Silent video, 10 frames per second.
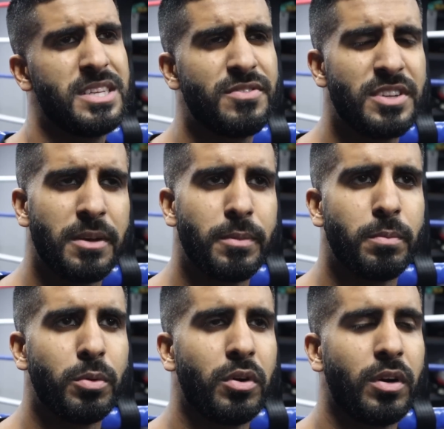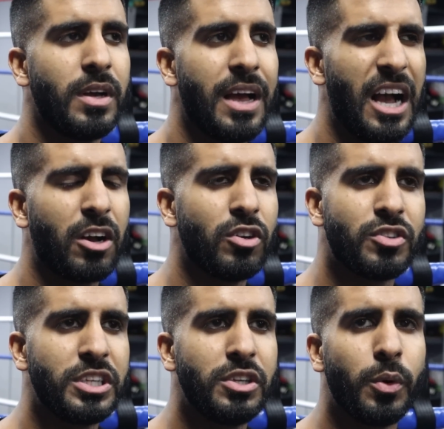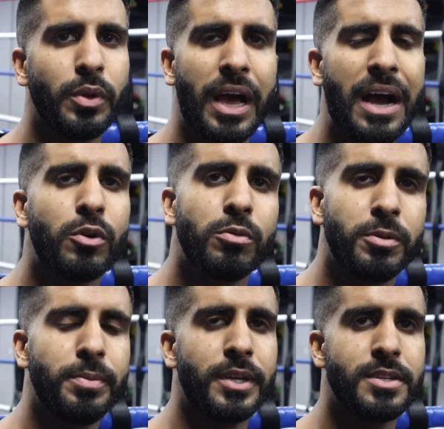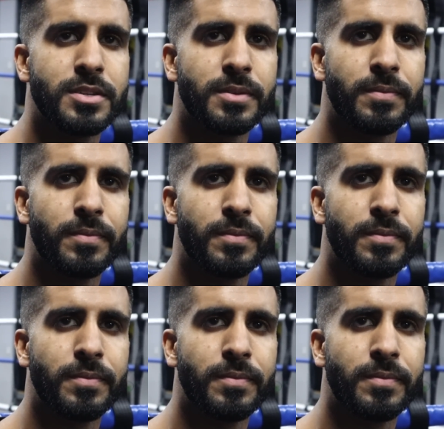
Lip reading: massive statement, but I can't see no other outcome, to be honest.